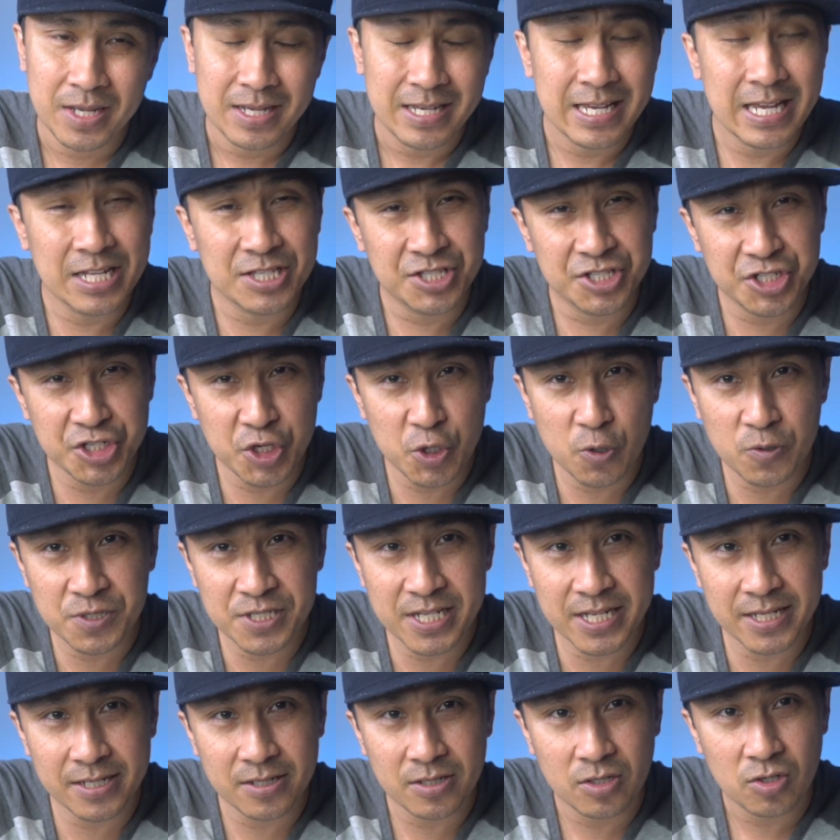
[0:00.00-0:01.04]
It's use
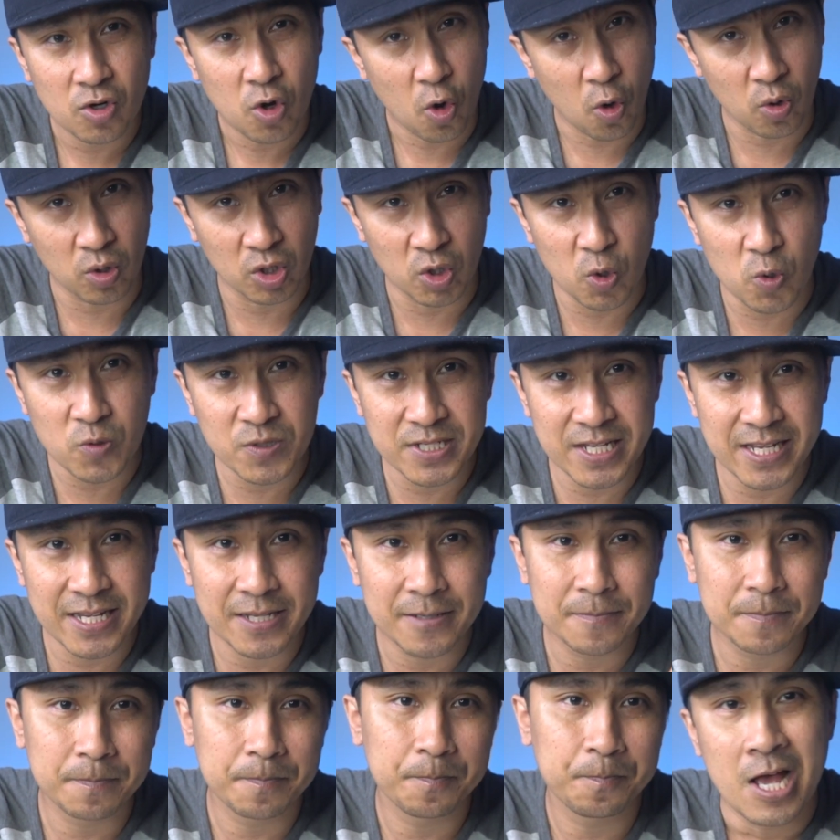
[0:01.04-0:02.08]
it or lose it.